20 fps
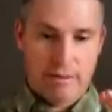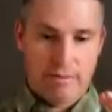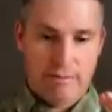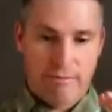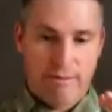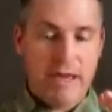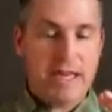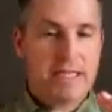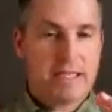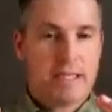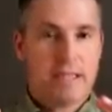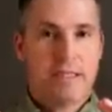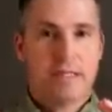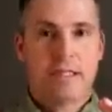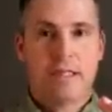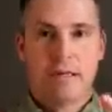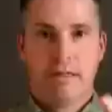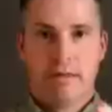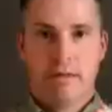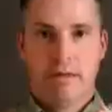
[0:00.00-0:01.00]
face
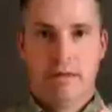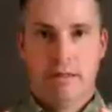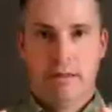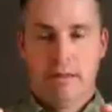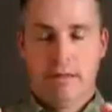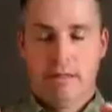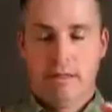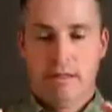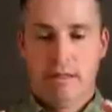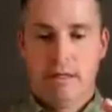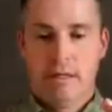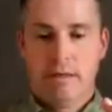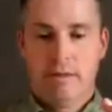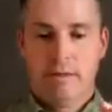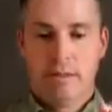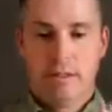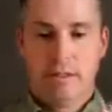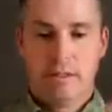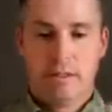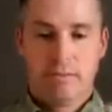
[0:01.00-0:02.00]
each other.
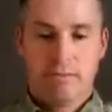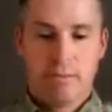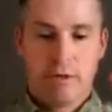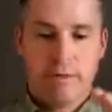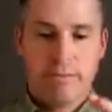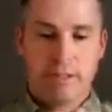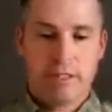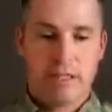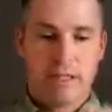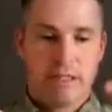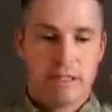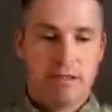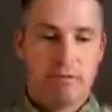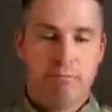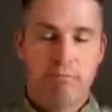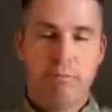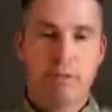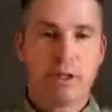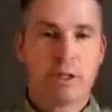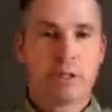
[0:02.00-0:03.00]
It's pretty much like two
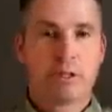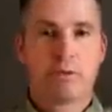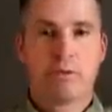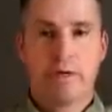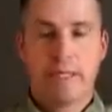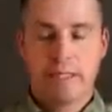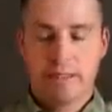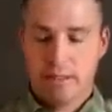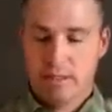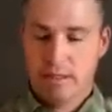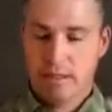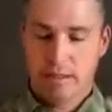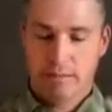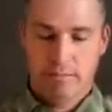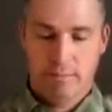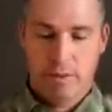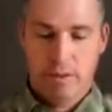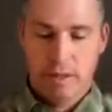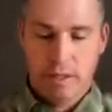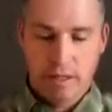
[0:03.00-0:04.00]
books raised
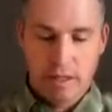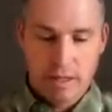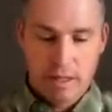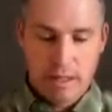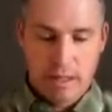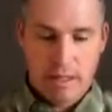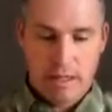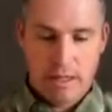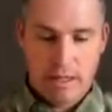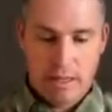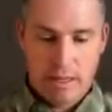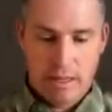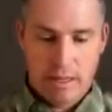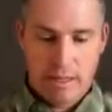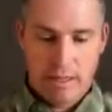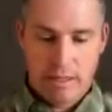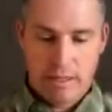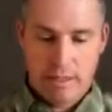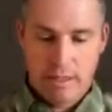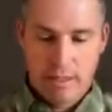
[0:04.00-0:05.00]
up.
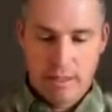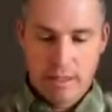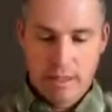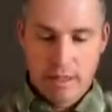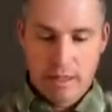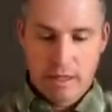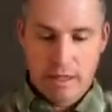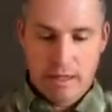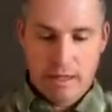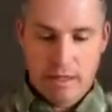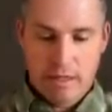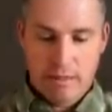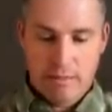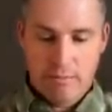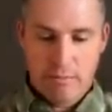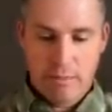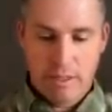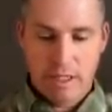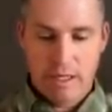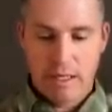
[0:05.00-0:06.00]
And
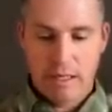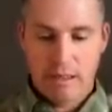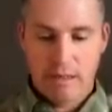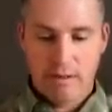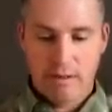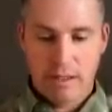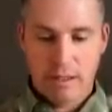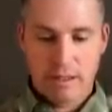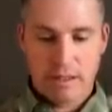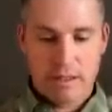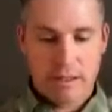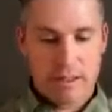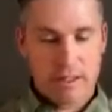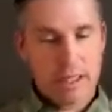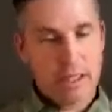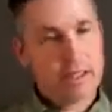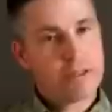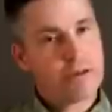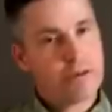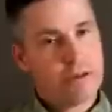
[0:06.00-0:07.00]
but along the
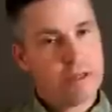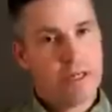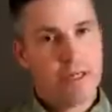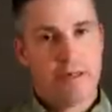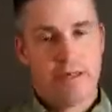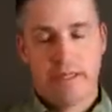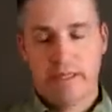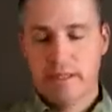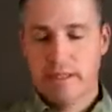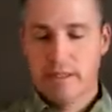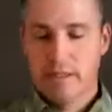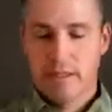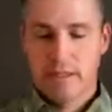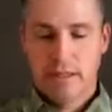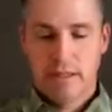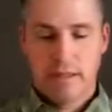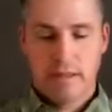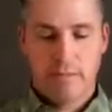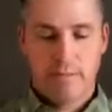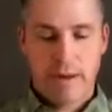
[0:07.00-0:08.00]
central area,
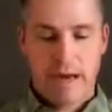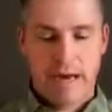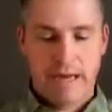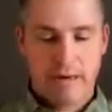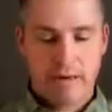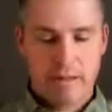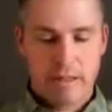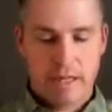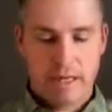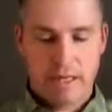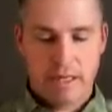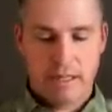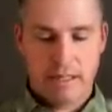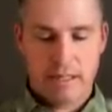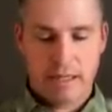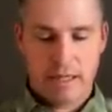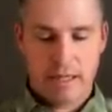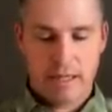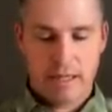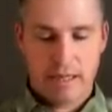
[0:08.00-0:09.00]
the pattern
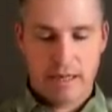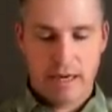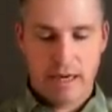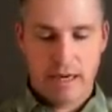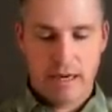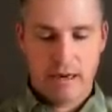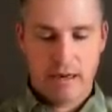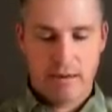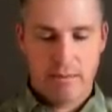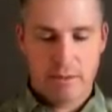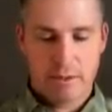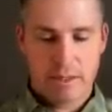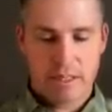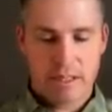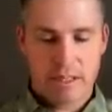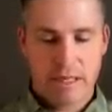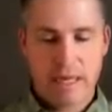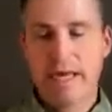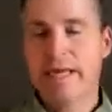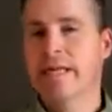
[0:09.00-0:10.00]
takes almost a
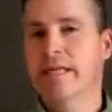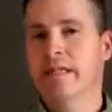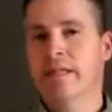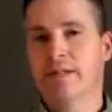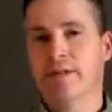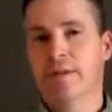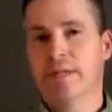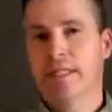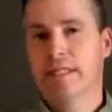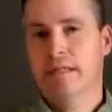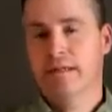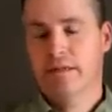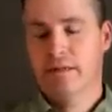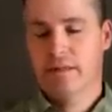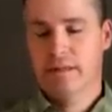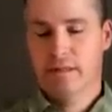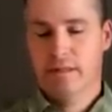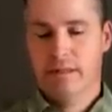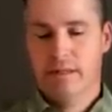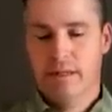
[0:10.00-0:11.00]
90-degree
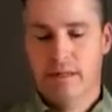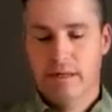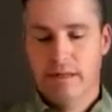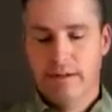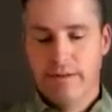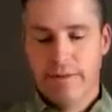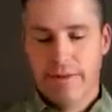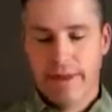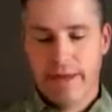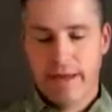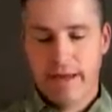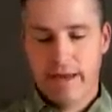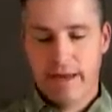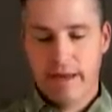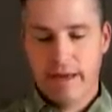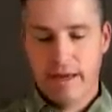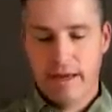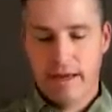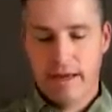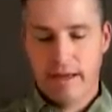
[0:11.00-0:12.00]
turn,
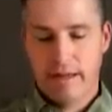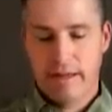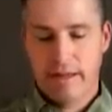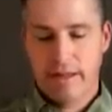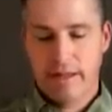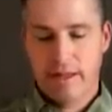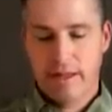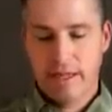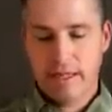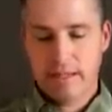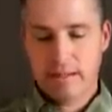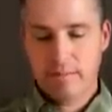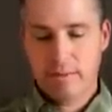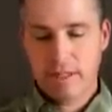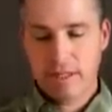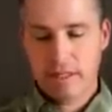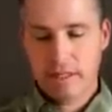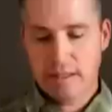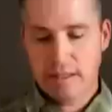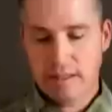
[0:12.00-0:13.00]
and that's
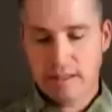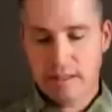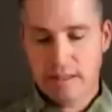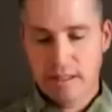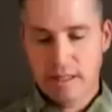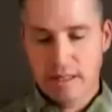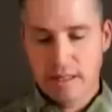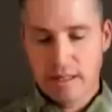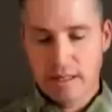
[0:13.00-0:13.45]
because